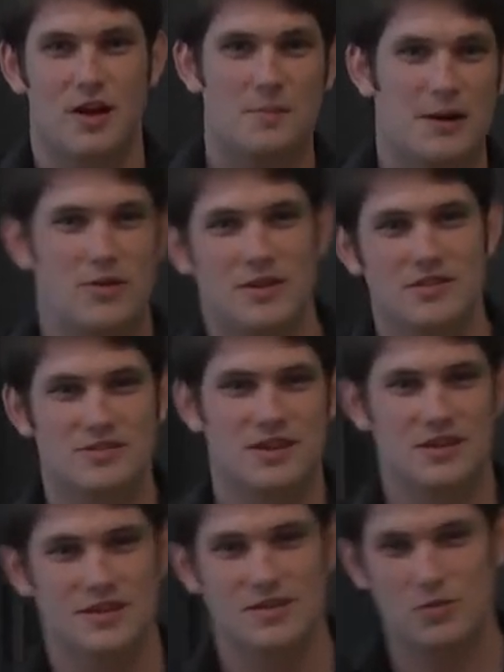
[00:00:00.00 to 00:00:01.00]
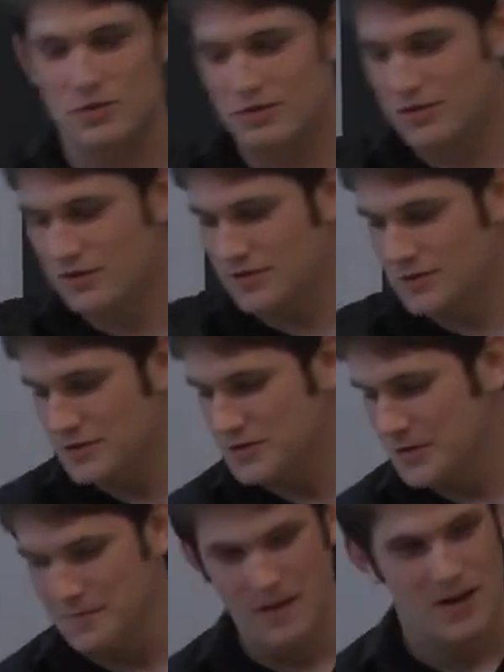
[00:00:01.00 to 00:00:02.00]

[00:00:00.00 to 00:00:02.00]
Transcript: Americans getting the world confused.